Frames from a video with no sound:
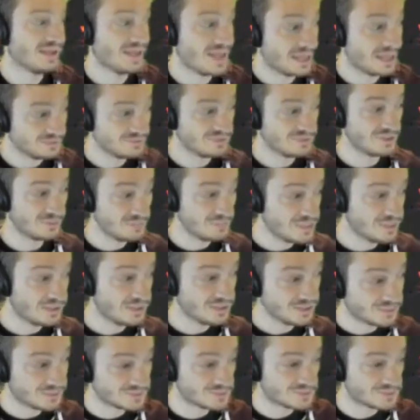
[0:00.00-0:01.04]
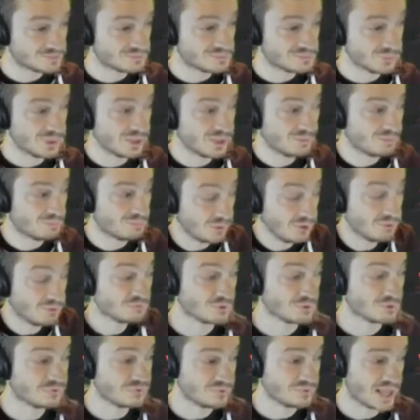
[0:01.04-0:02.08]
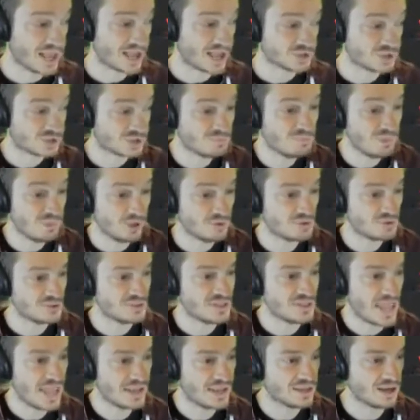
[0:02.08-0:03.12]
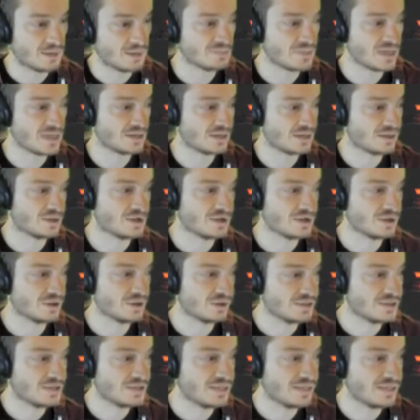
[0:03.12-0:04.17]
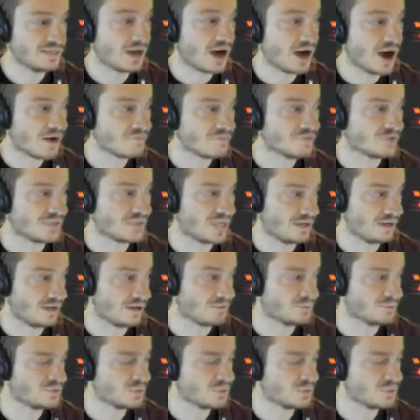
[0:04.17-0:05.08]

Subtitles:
NVMe is, well, built for flash. It's built to take up that concurrency and offer that up.